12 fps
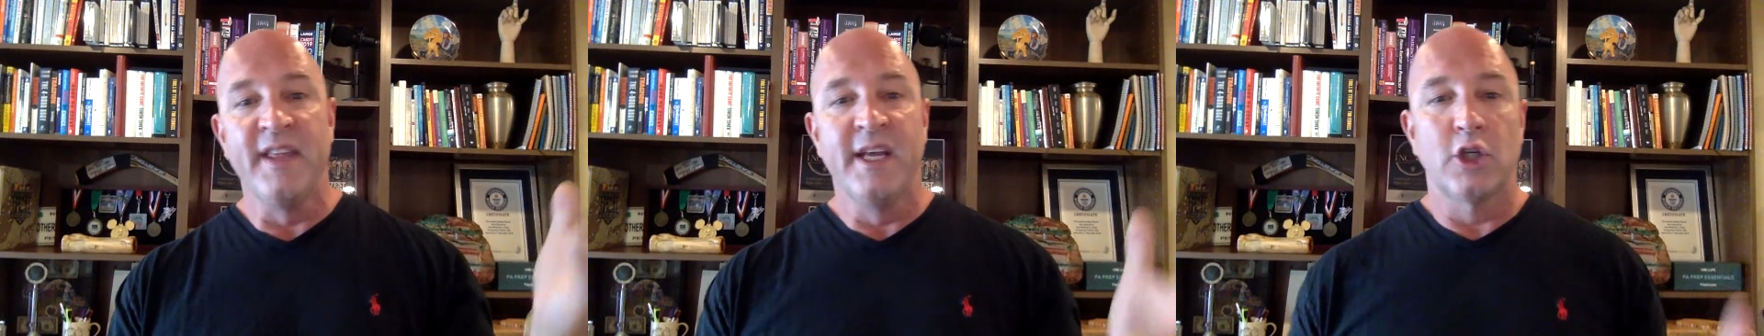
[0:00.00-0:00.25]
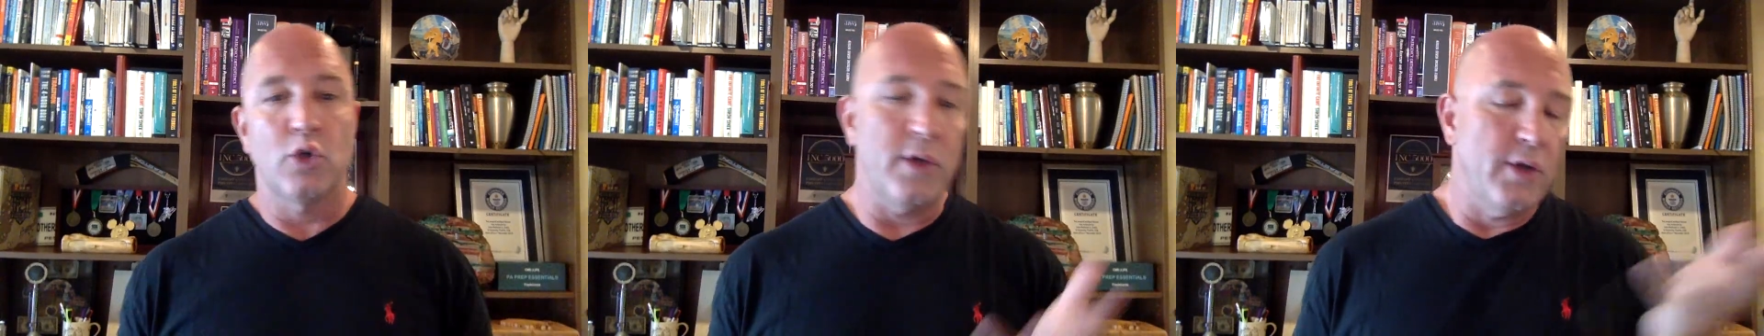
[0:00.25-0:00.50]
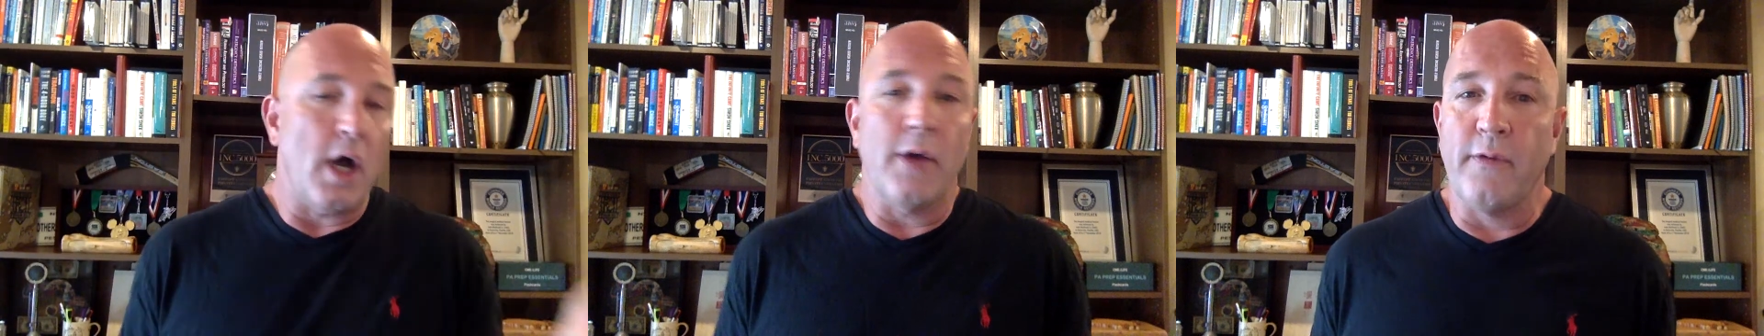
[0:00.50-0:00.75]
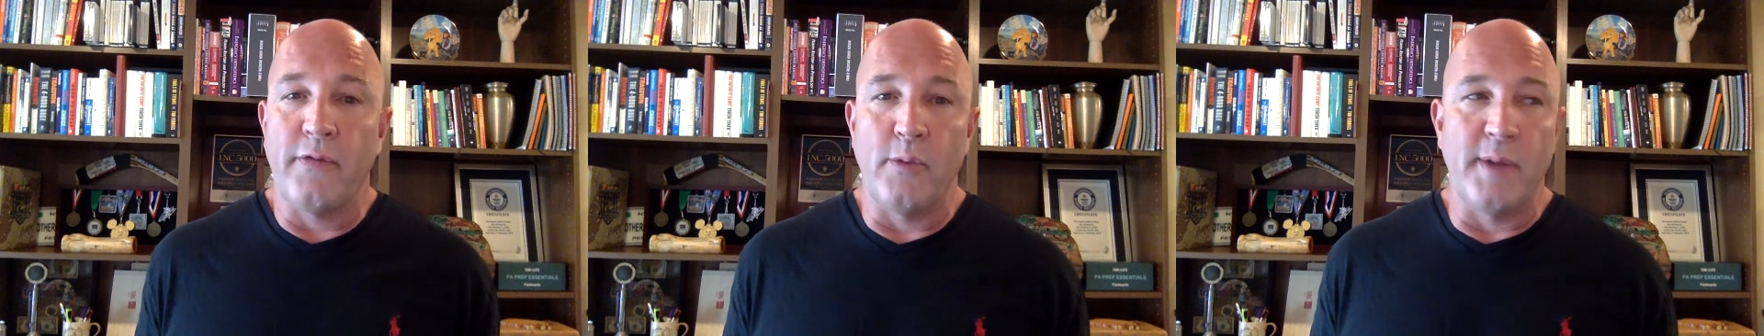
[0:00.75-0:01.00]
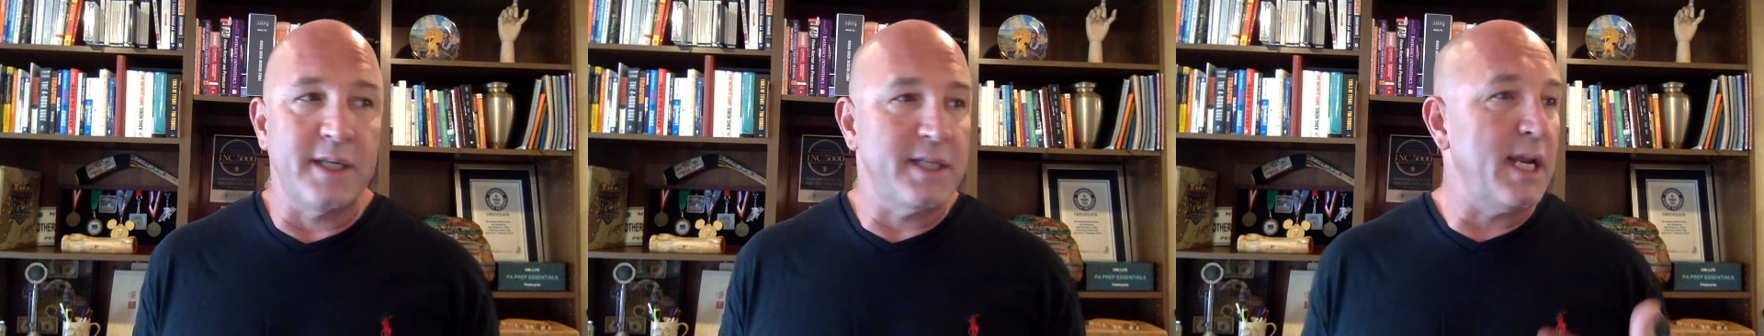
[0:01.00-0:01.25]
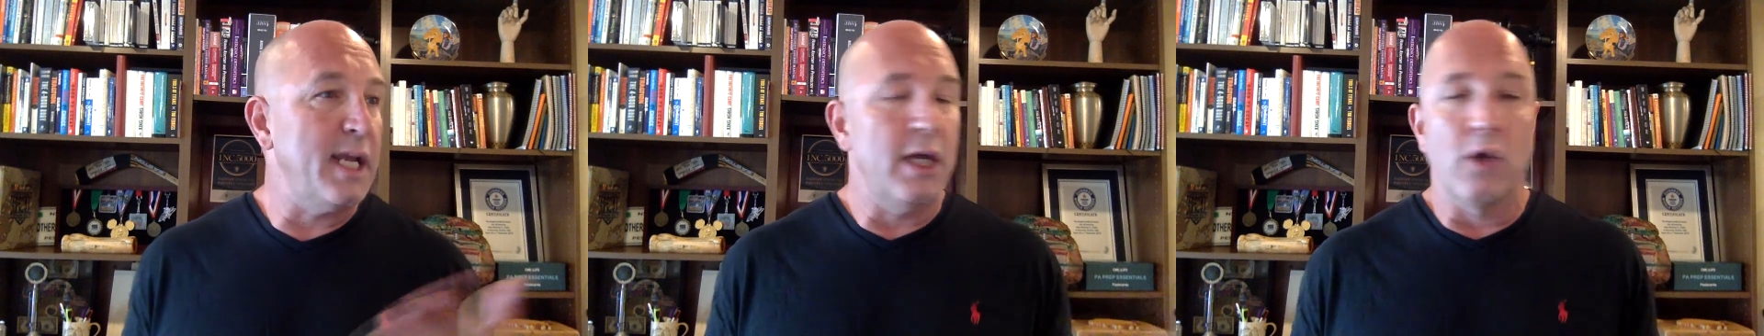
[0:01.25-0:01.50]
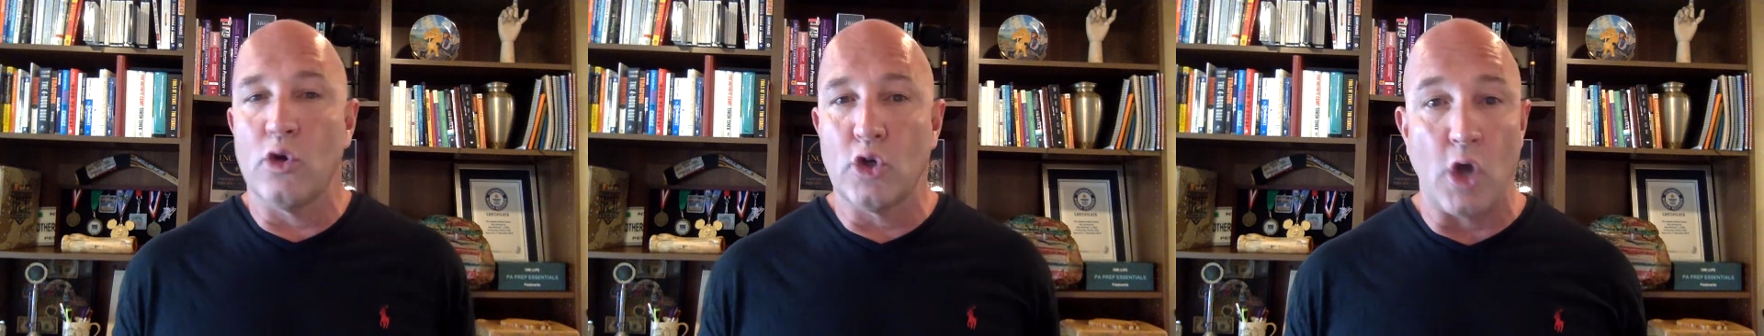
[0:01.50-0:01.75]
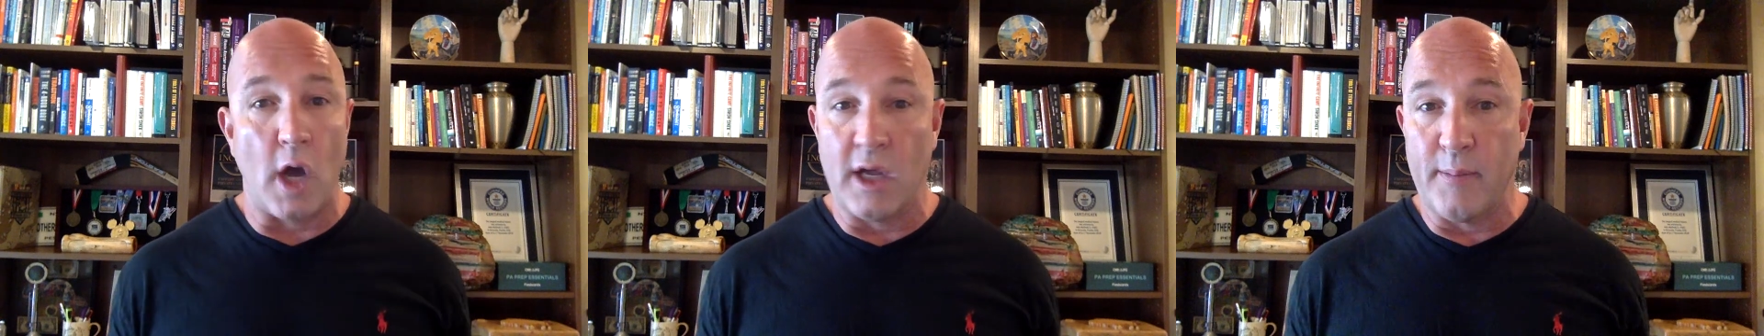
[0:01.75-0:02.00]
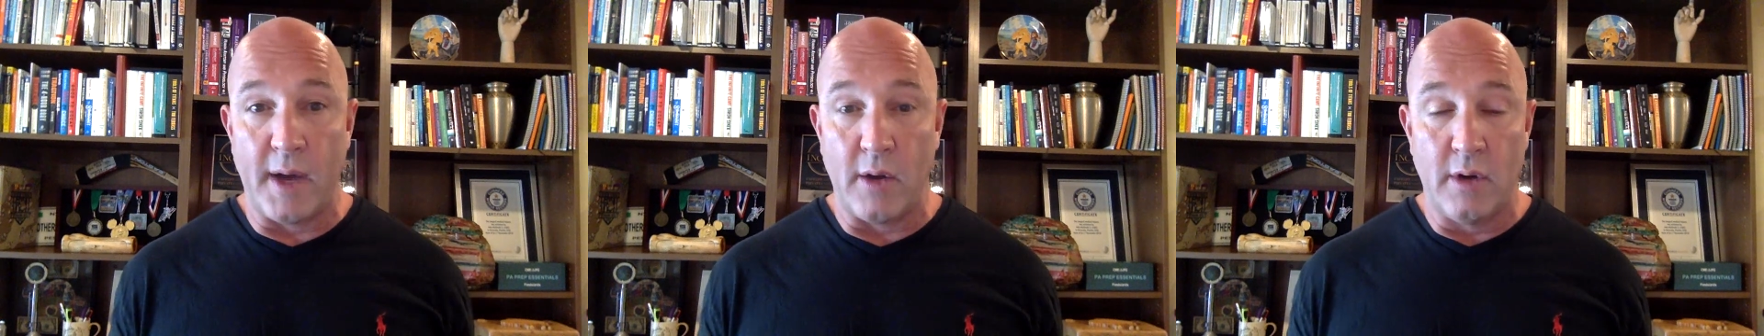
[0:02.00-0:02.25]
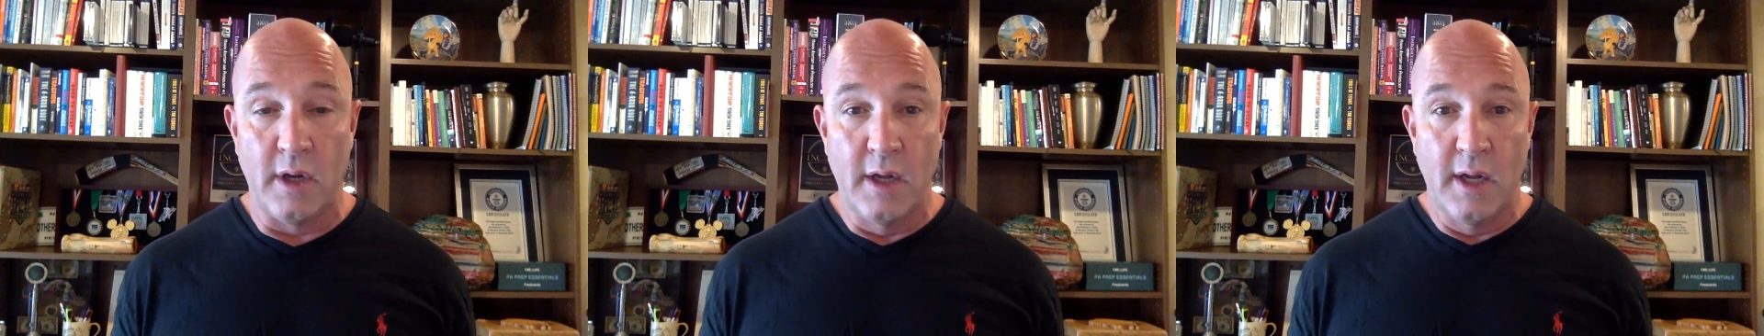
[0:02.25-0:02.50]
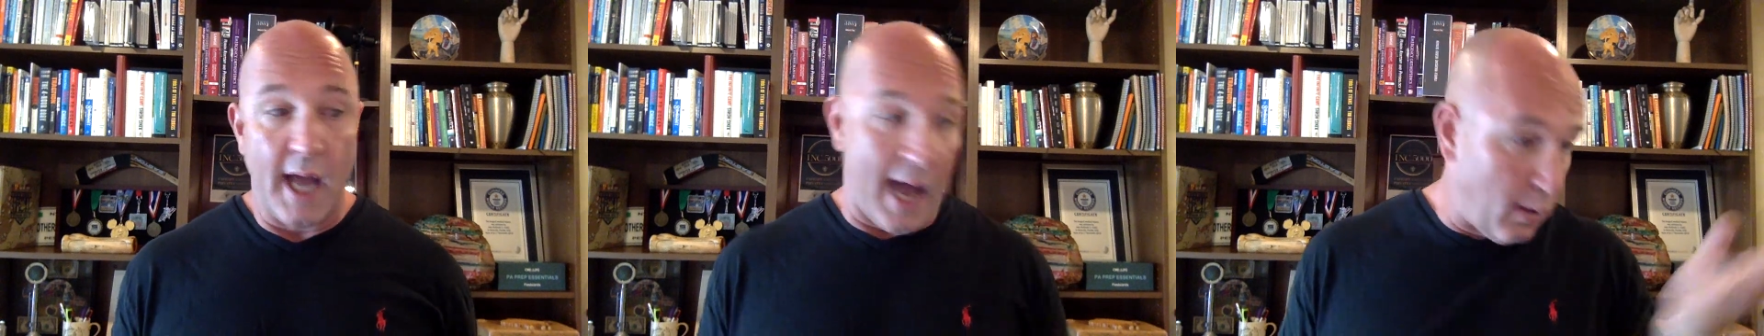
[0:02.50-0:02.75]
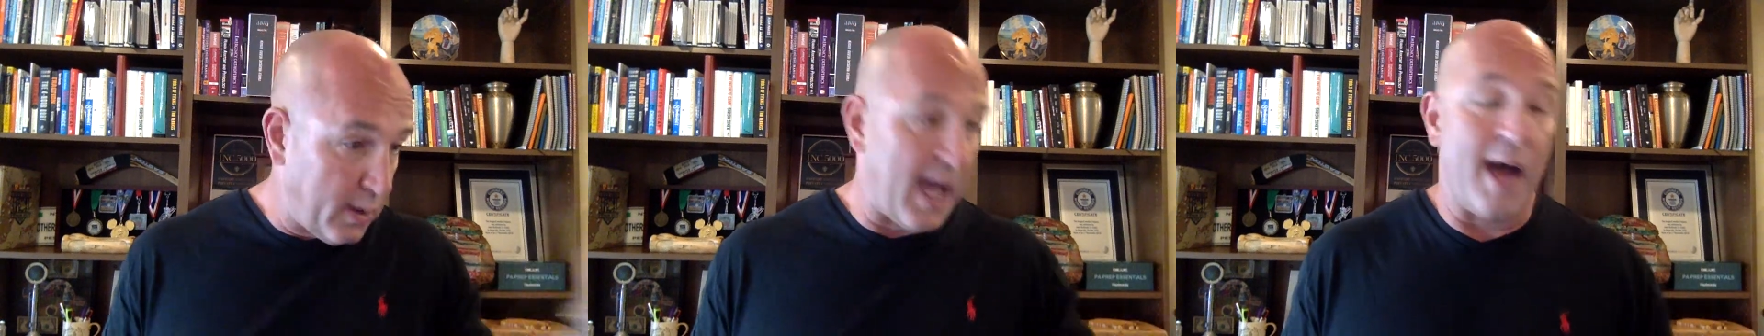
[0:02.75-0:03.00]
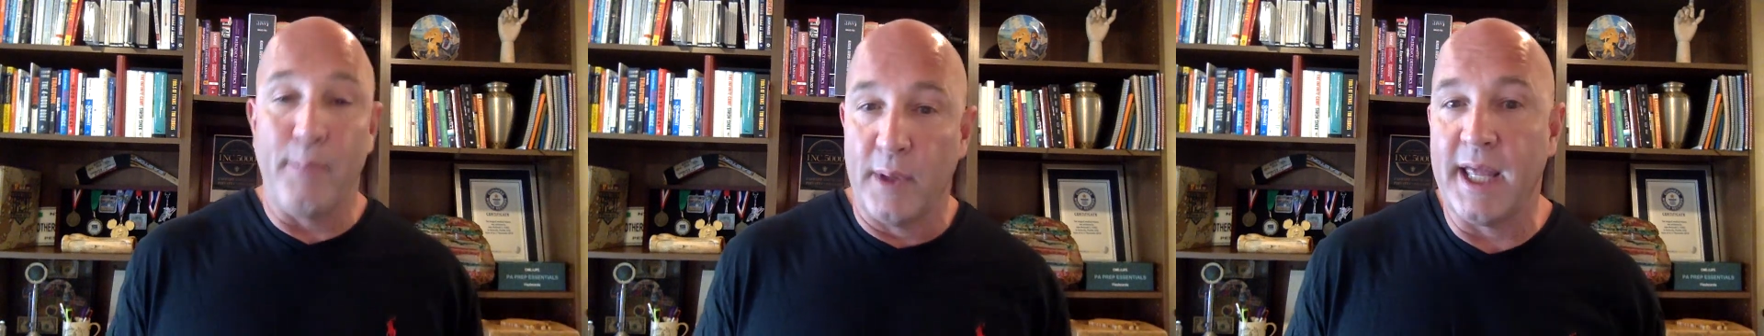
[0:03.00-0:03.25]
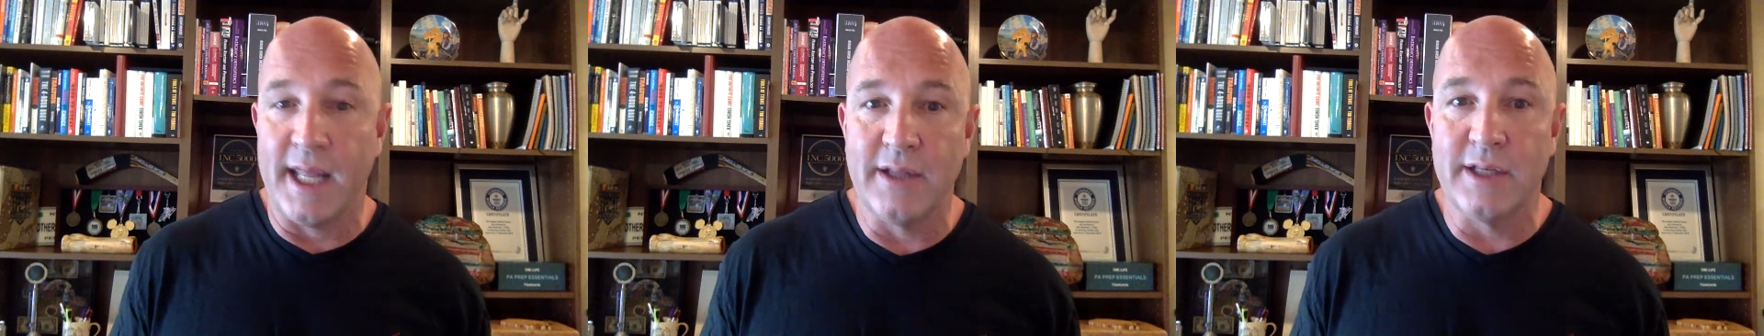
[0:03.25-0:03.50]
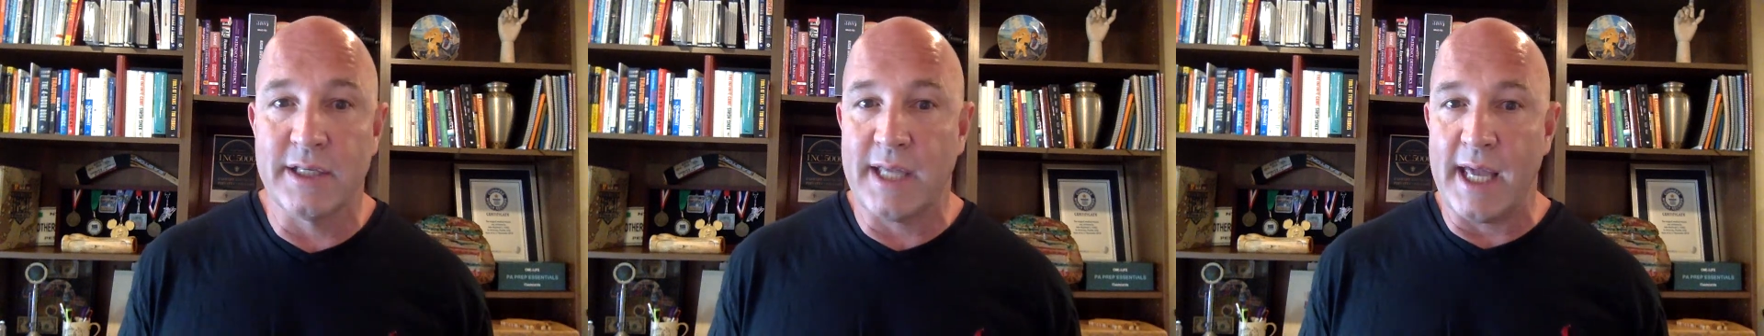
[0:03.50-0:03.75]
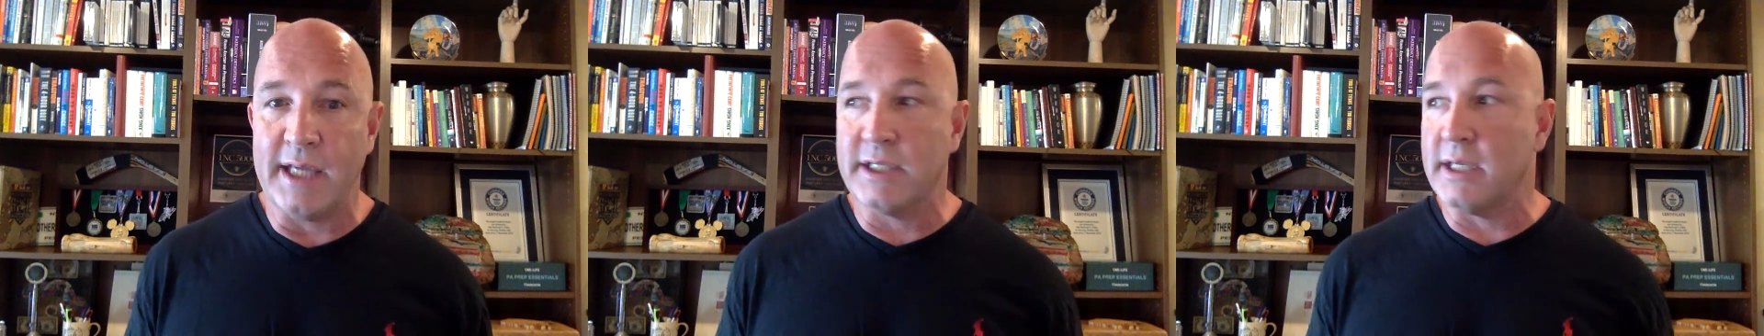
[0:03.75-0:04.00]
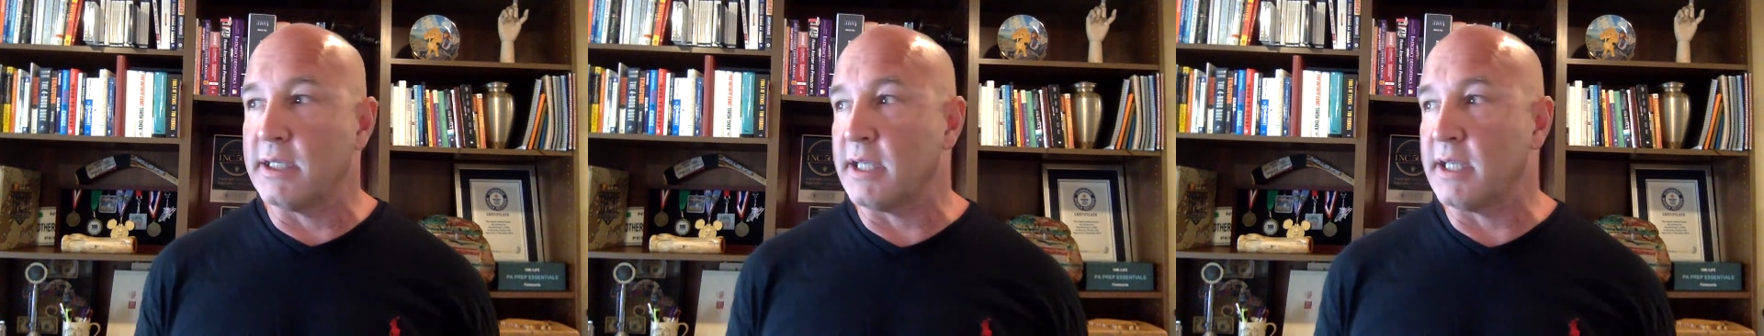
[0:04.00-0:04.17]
So we talked for a few minutes and I hear her talk about how complicated this case is.